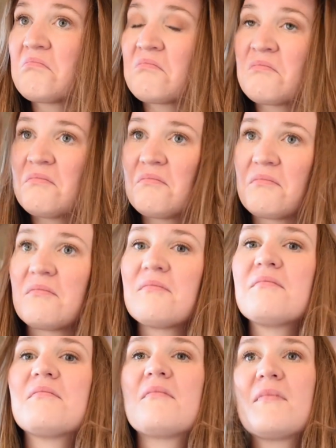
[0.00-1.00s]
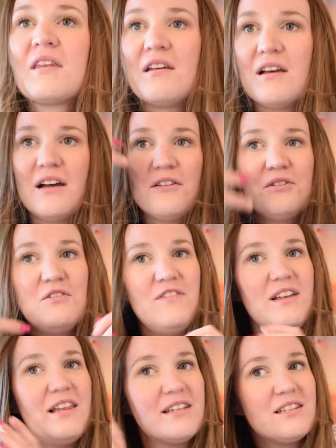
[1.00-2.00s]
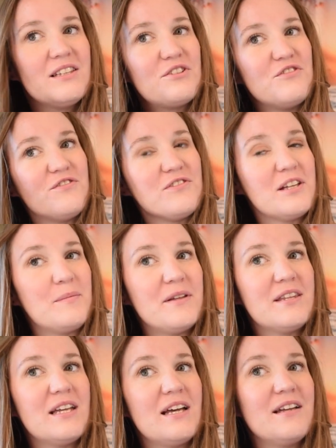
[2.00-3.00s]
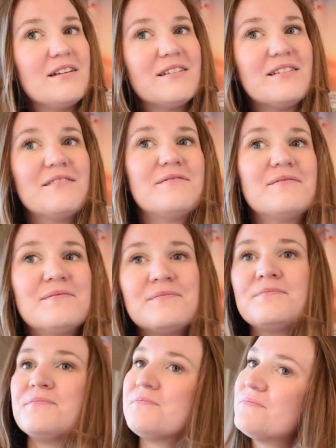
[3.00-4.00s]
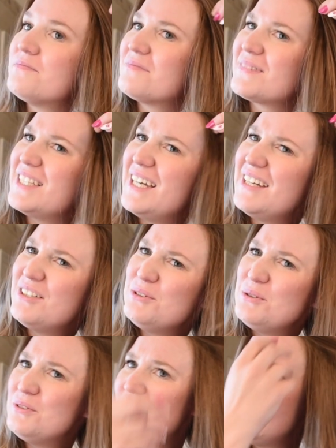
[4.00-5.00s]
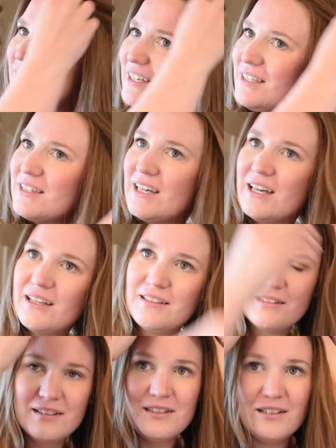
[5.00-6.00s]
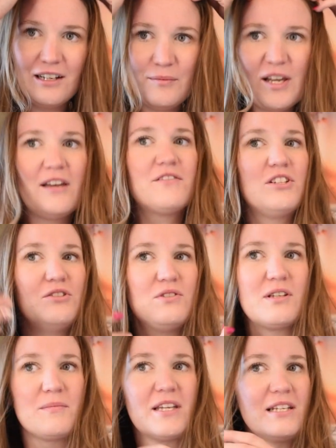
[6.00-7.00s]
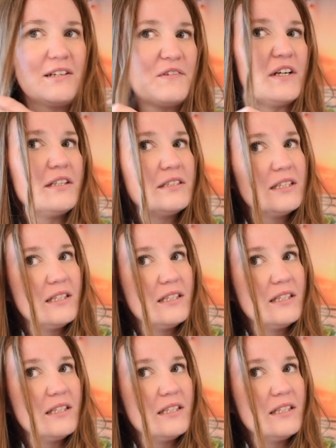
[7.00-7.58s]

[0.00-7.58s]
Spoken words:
I don't know if I like the little flip at the end. Yeah, I don't know if I like that. I might have to do something different.